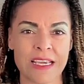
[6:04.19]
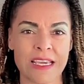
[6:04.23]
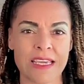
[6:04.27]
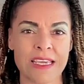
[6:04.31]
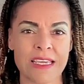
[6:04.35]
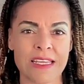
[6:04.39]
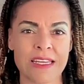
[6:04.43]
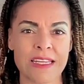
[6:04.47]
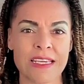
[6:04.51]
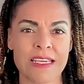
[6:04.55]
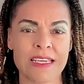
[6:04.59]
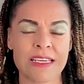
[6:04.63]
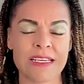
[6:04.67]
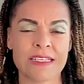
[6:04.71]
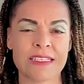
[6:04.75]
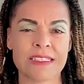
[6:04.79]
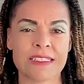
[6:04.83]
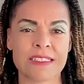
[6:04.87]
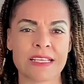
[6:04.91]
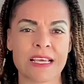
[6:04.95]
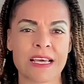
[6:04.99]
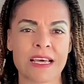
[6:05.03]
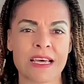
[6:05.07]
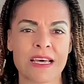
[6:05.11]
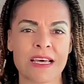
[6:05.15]
It
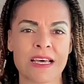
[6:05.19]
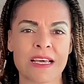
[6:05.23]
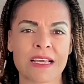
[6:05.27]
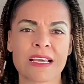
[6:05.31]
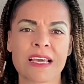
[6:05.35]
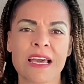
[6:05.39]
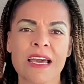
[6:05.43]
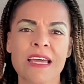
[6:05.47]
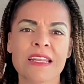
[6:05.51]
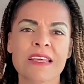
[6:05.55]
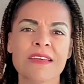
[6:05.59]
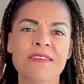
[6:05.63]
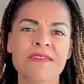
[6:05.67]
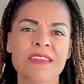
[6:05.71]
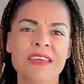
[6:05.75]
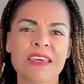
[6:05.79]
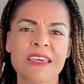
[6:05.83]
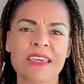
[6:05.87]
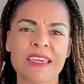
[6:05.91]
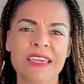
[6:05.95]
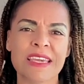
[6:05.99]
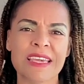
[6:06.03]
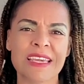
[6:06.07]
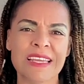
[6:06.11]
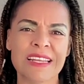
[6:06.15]
is kind of
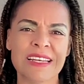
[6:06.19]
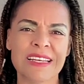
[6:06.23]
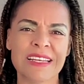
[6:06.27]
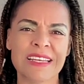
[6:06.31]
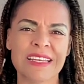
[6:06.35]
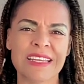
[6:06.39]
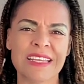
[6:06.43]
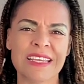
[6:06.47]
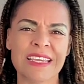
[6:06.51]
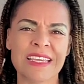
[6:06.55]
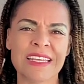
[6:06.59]
the